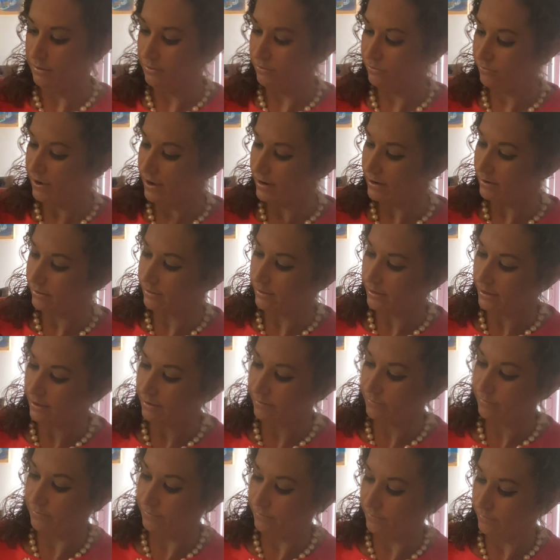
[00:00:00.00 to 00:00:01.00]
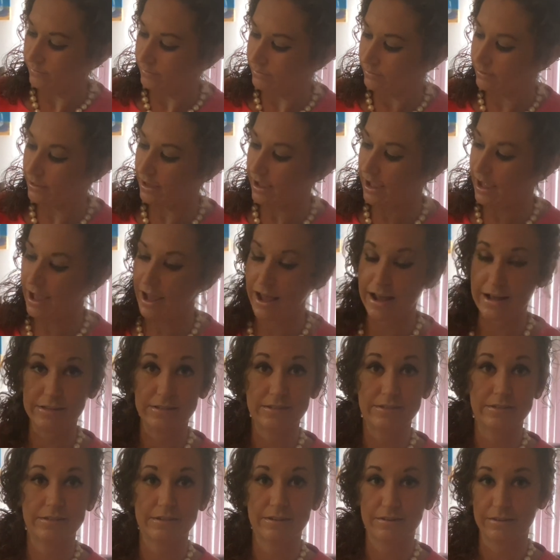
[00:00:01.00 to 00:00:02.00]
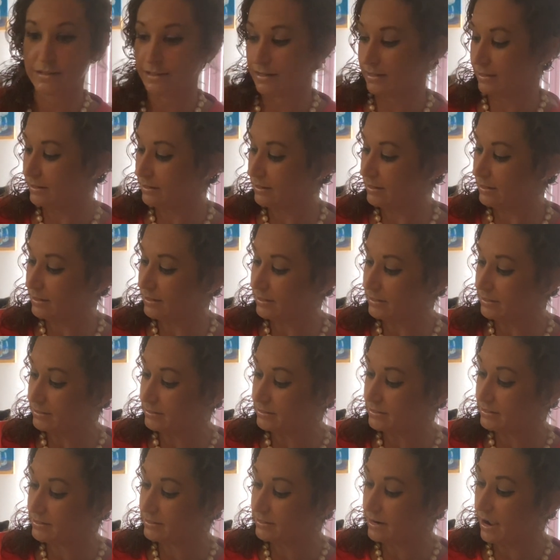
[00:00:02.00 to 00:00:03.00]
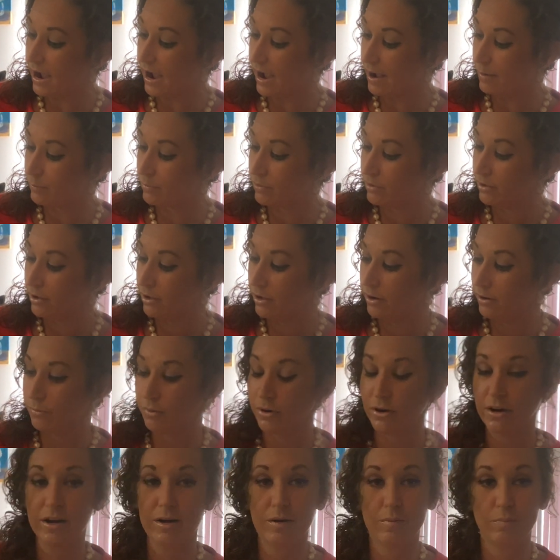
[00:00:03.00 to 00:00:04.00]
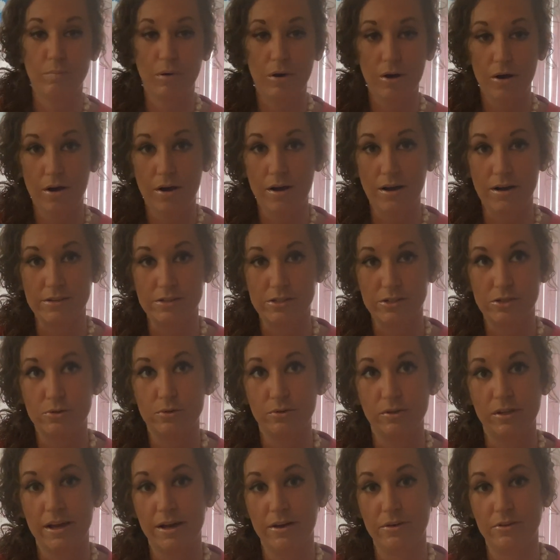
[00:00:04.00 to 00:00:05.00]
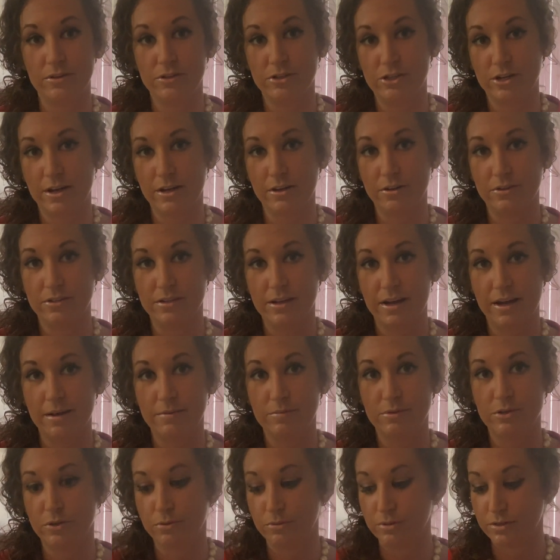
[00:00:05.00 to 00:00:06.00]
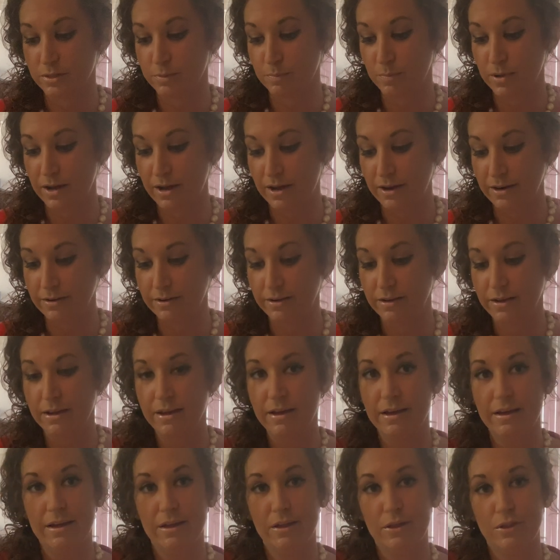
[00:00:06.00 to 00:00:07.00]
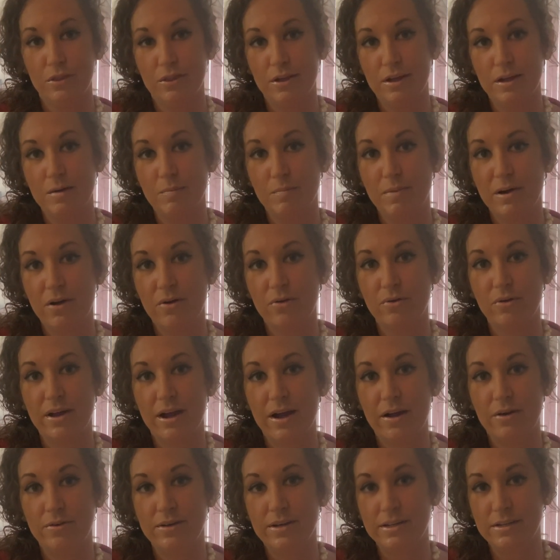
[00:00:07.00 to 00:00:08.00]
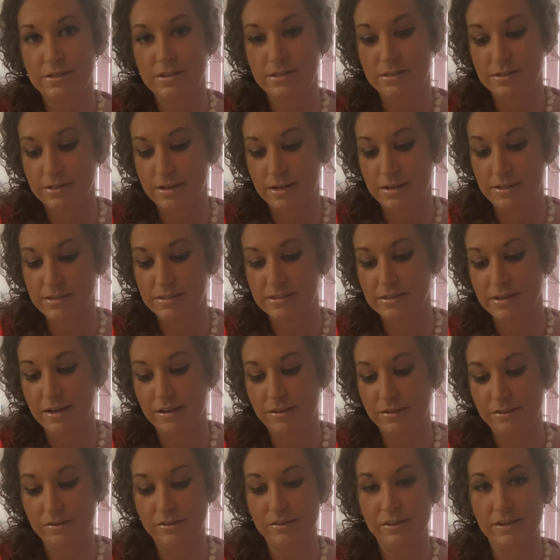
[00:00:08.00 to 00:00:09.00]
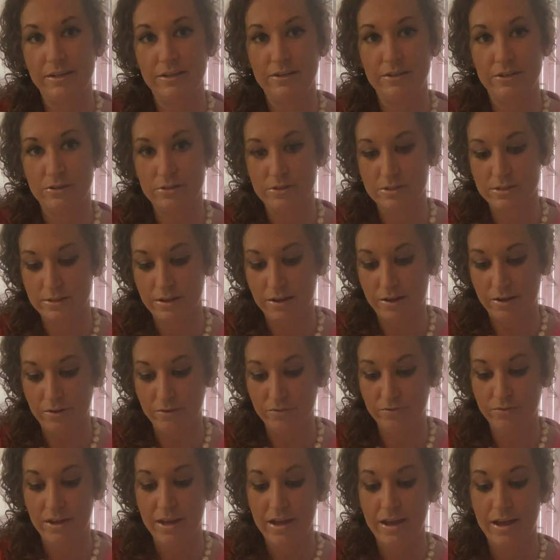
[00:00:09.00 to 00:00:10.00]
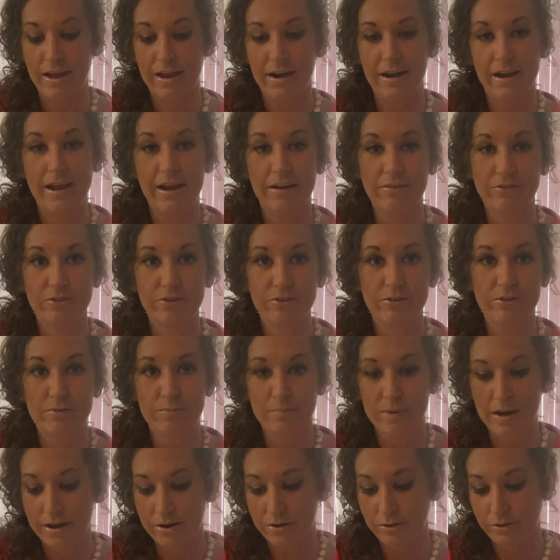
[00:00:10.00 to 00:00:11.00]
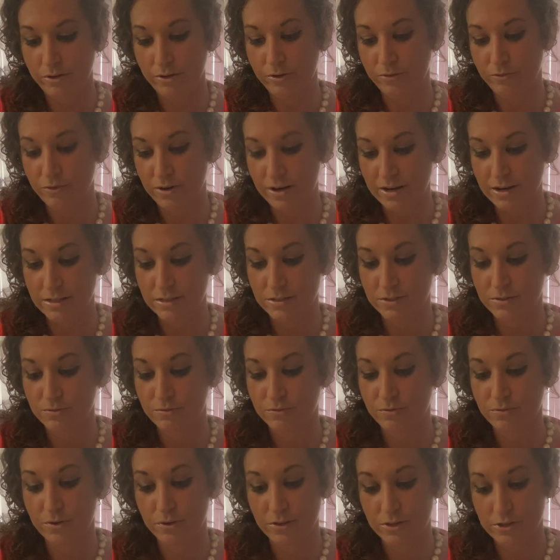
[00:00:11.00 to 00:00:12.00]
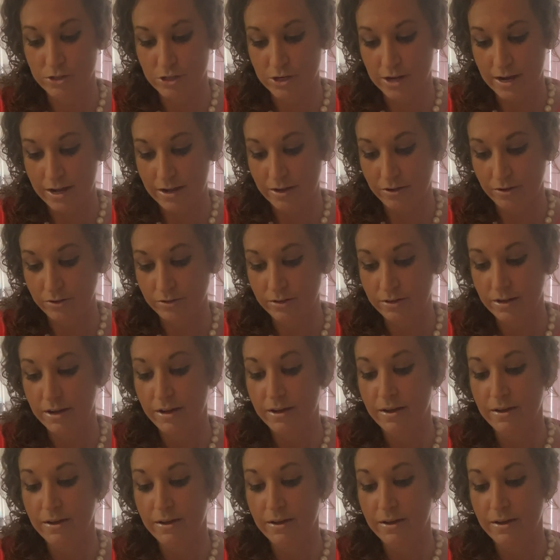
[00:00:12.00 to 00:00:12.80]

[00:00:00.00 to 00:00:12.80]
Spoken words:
Finally, the S is stop. We're going to pause to allow the child time to respond. Think about counting to 10 silently to yourself. And after you model a phrase for the child,